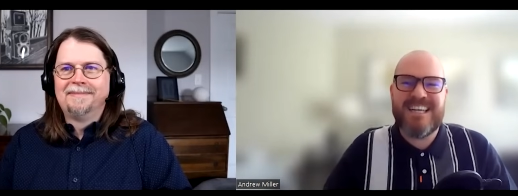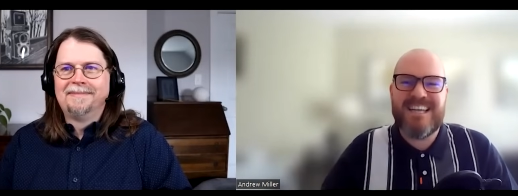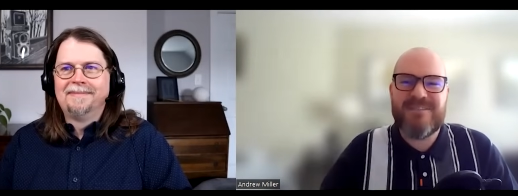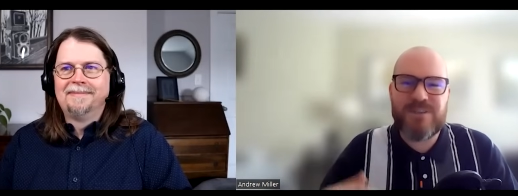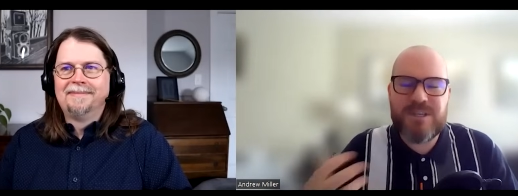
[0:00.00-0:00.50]

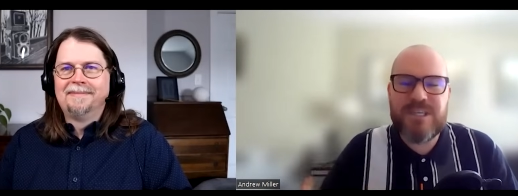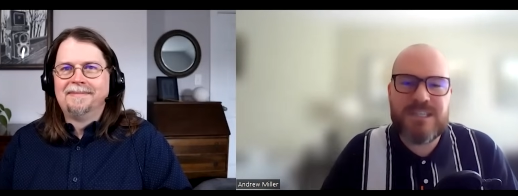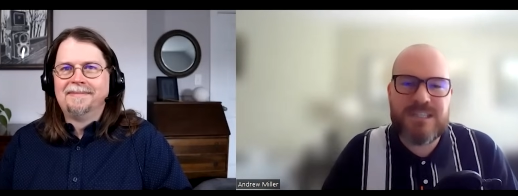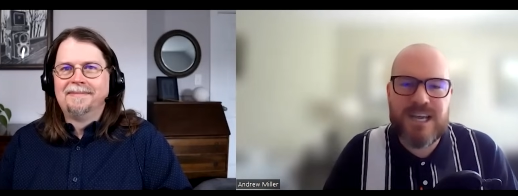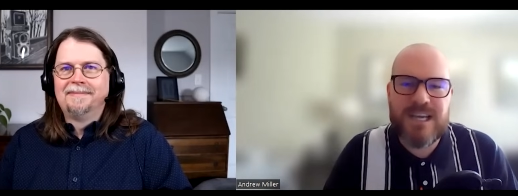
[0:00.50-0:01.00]
Speaker 1: if they're going to
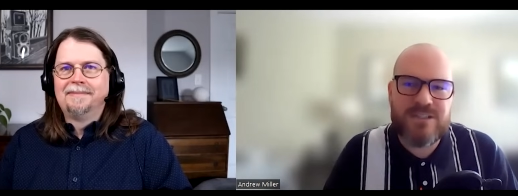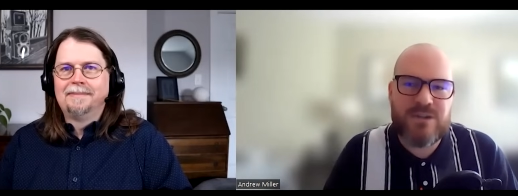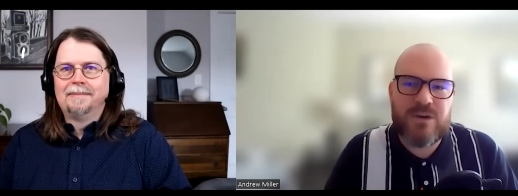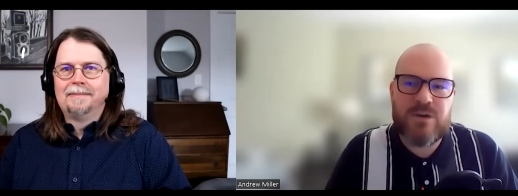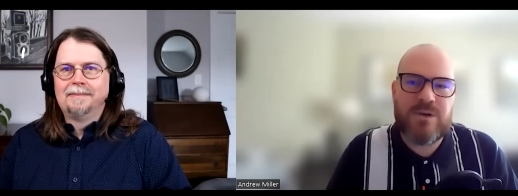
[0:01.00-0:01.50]
get the highest
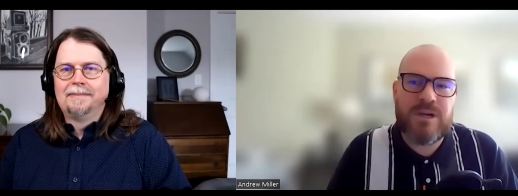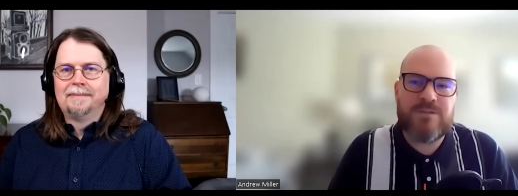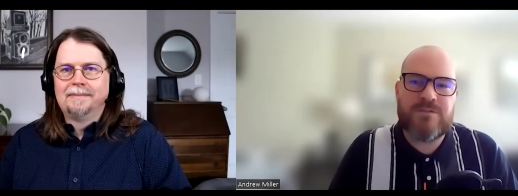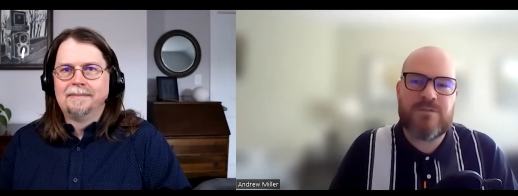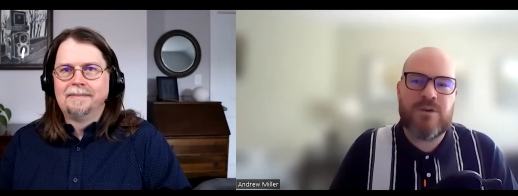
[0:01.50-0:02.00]
ROI
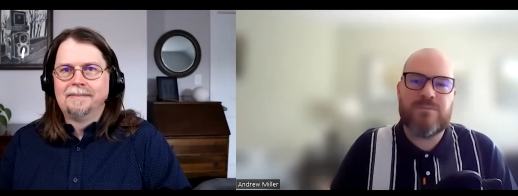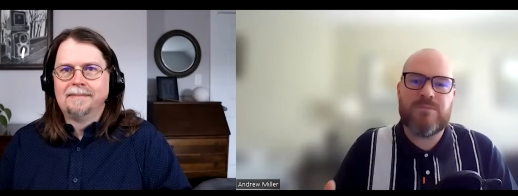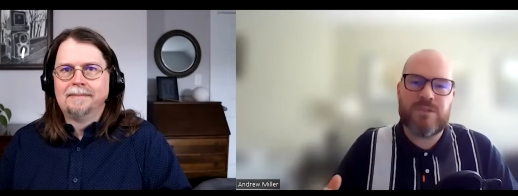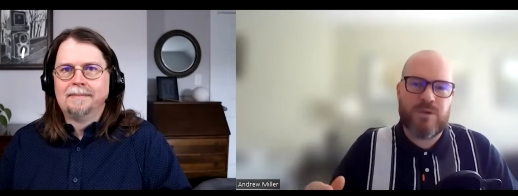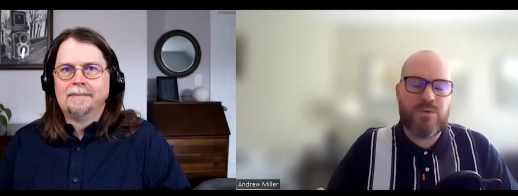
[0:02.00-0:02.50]
from,
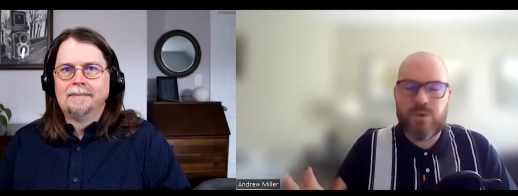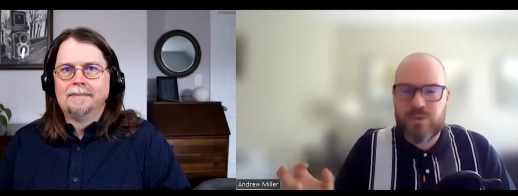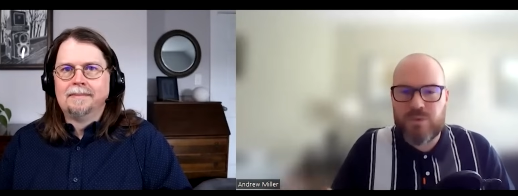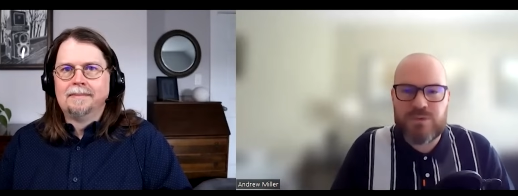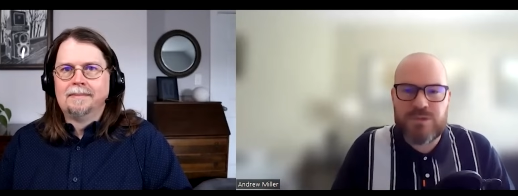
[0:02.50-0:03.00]
you know, quote
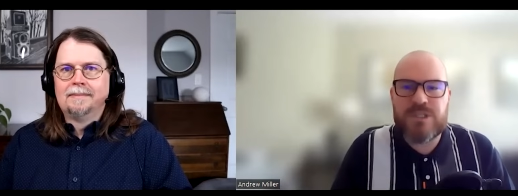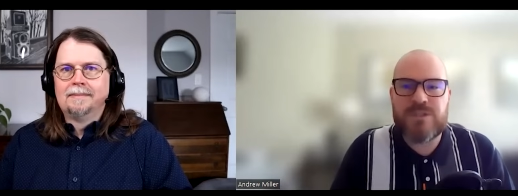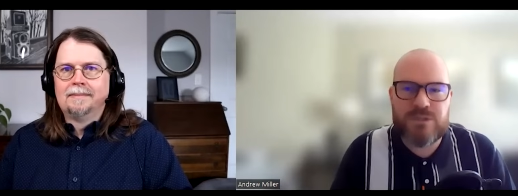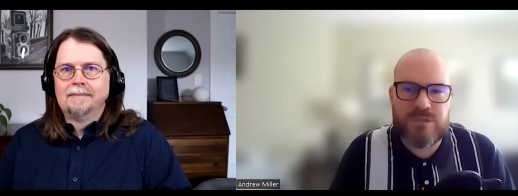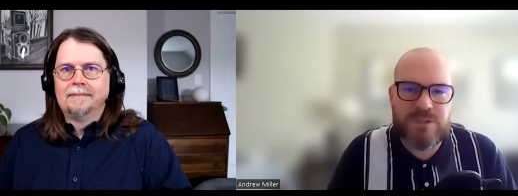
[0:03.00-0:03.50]
unquote
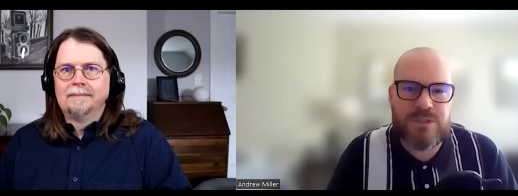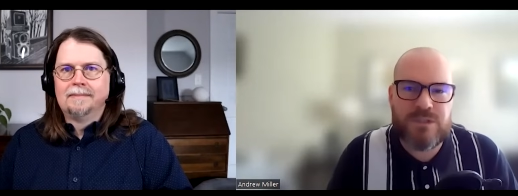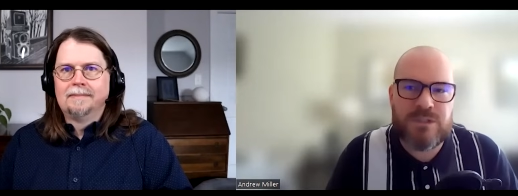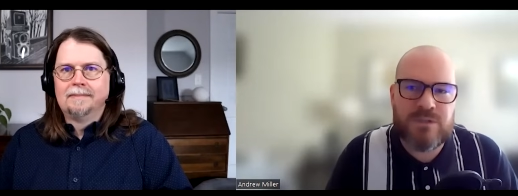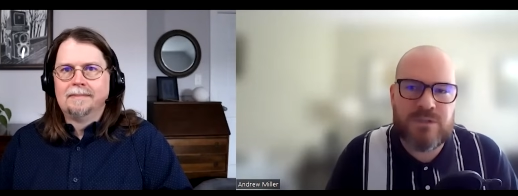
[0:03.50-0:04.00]
traditional
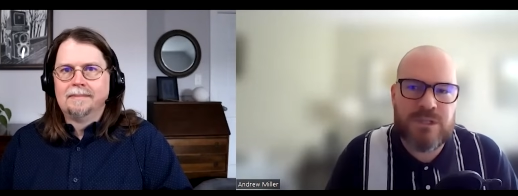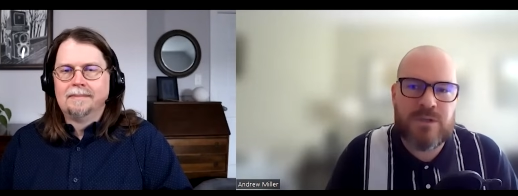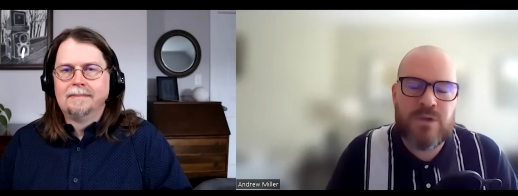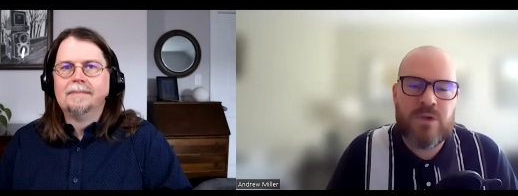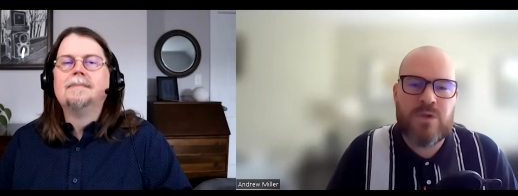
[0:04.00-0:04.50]
machine
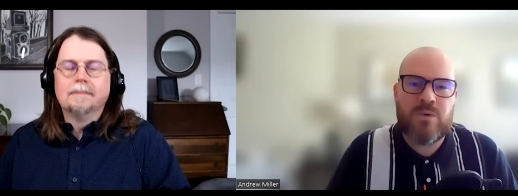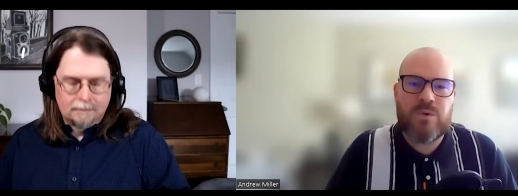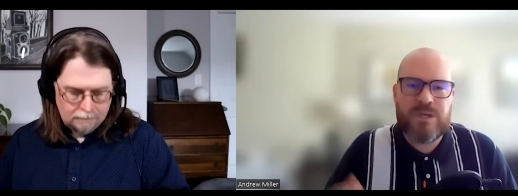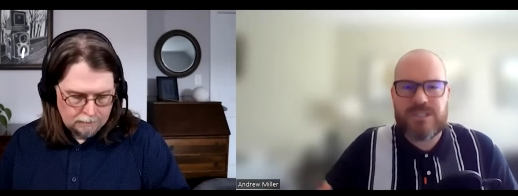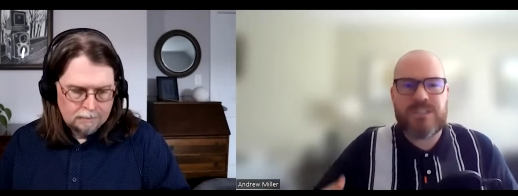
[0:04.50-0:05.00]
learning,
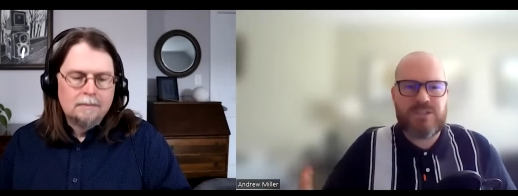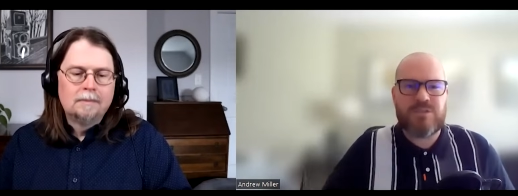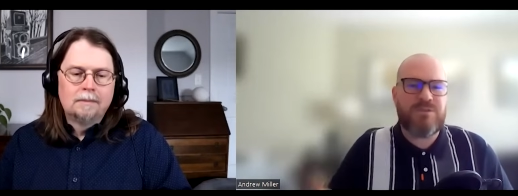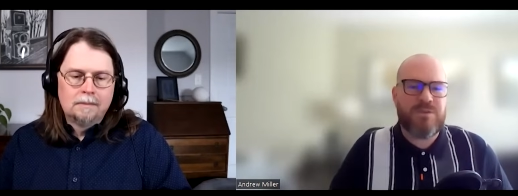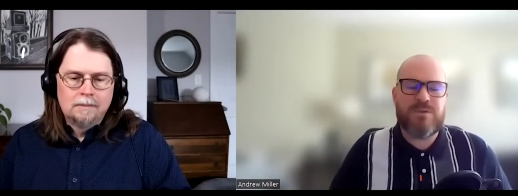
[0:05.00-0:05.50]
what is it they
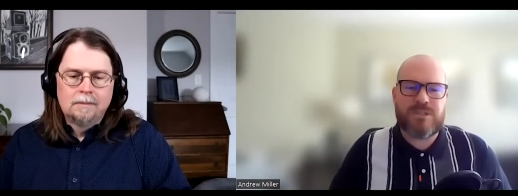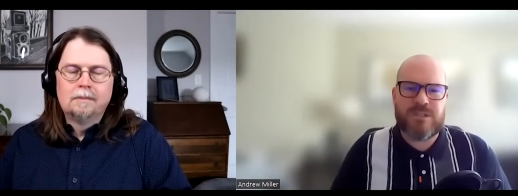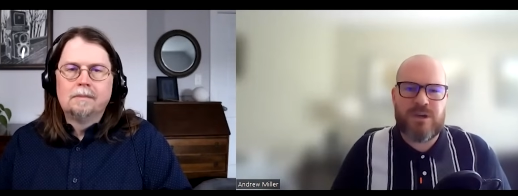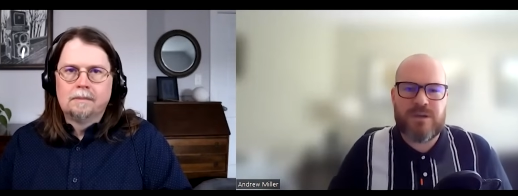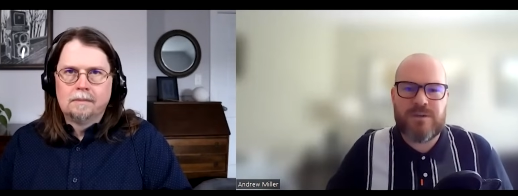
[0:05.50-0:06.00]
should be
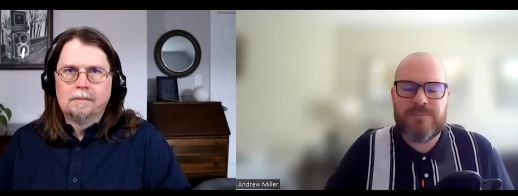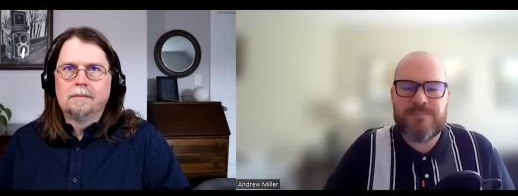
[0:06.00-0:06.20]
focusing on?